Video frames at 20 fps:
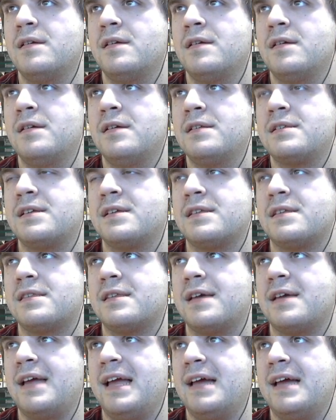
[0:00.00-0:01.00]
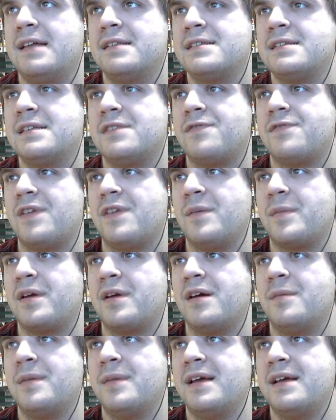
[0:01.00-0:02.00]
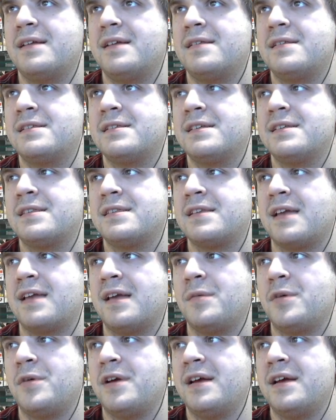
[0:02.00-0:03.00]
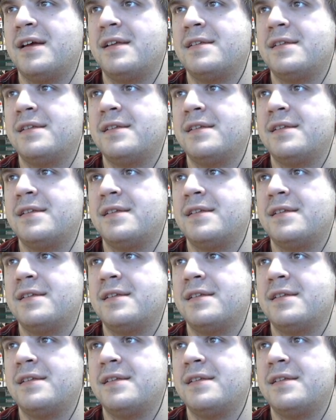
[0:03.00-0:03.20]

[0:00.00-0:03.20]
let's get the hat. Let's get the Famicom hat. Let's get the gamer hat.